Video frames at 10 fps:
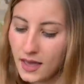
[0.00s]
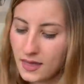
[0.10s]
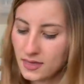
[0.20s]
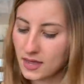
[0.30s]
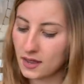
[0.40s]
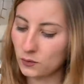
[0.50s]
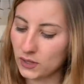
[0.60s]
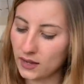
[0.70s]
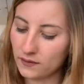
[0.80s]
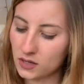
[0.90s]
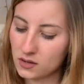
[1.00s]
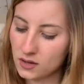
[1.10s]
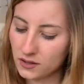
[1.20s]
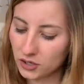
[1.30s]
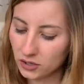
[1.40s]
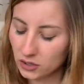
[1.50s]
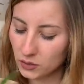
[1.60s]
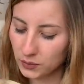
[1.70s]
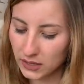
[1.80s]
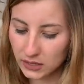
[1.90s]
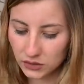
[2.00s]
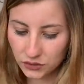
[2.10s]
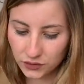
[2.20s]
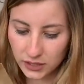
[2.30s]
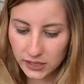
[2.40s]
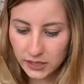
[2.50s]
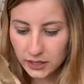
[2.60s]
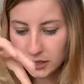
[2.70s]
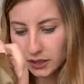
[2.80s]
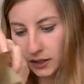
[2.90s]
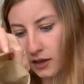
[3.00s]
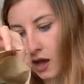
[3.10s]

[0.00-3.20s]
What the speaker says: And then we have another little plant over here.